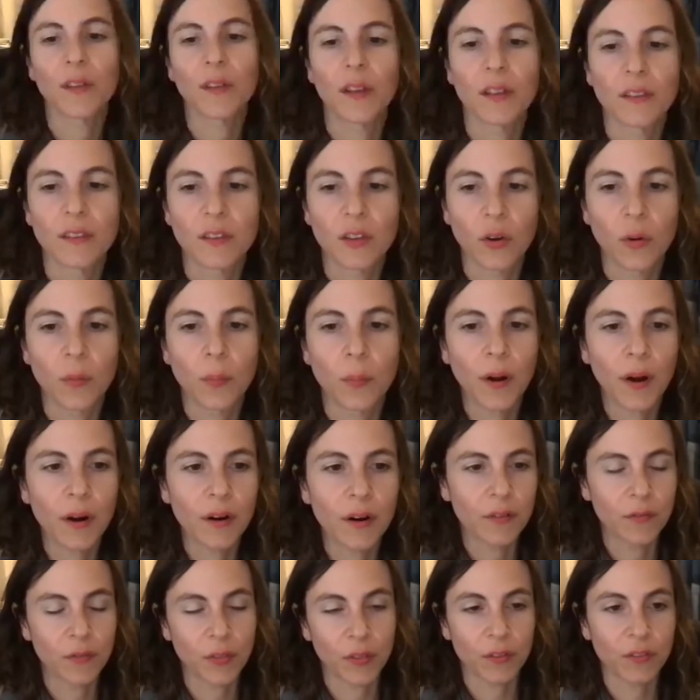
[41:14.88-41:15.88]
it's so part
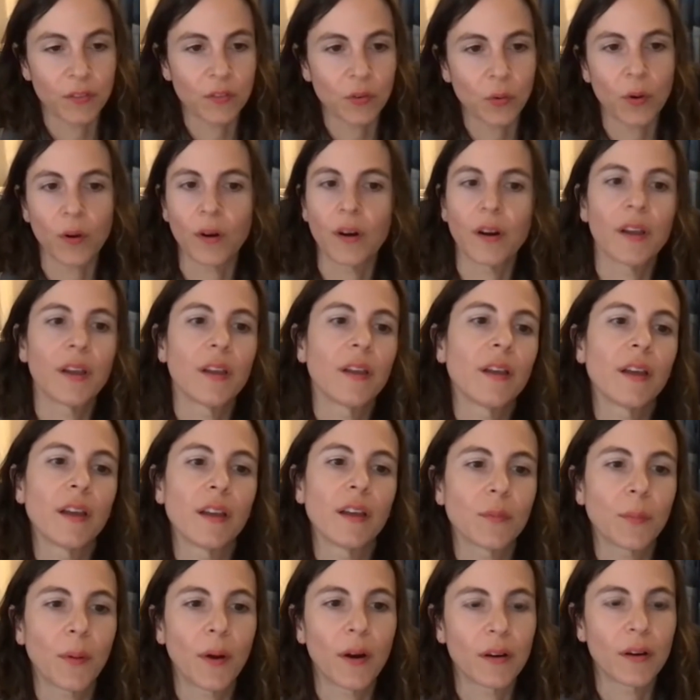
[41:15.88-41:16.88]
of the story.
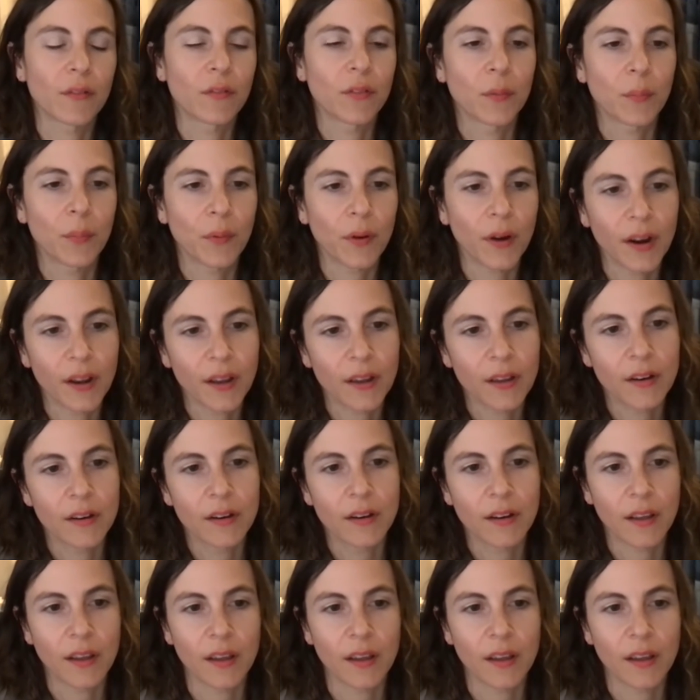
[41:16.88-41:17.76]
It's part of the brand.